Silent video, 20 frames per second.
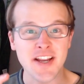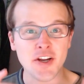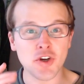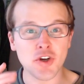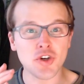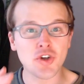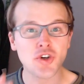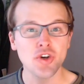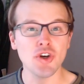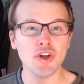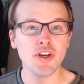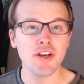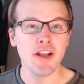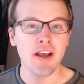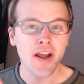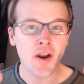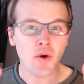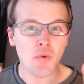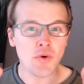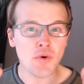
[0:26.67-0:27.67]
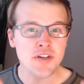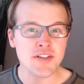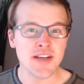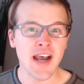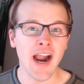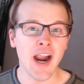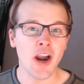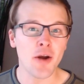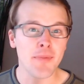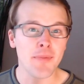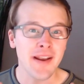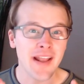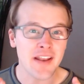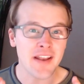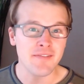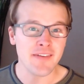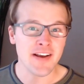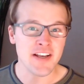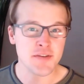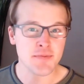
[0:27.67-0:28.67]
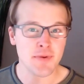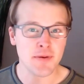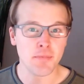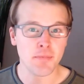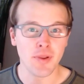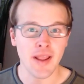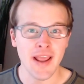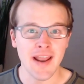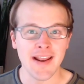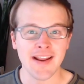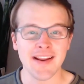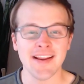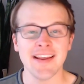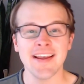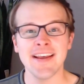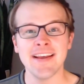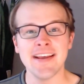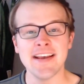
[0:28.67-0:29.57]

And good retirement investment planning